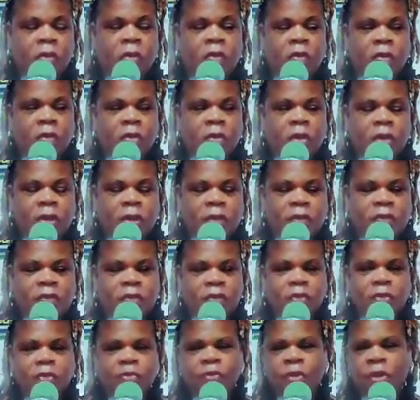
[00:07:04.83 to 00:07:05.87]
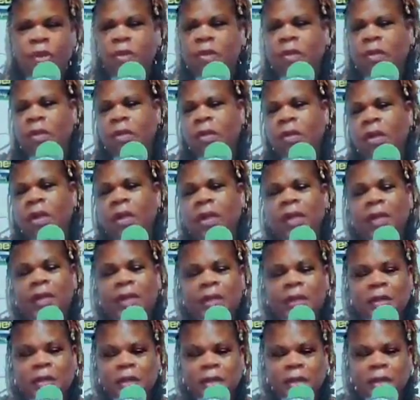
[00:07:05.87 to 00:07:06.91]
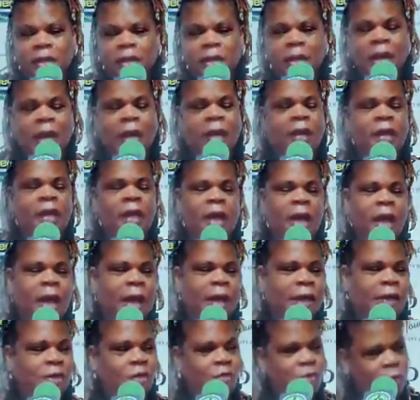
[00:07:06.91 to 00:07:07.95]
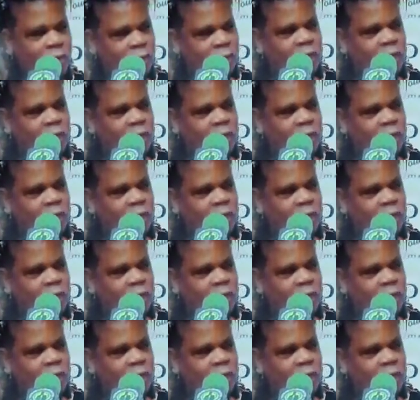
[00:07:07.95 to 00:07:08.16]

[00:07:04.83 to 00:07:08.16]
the holistic arena, healing. I, I quit.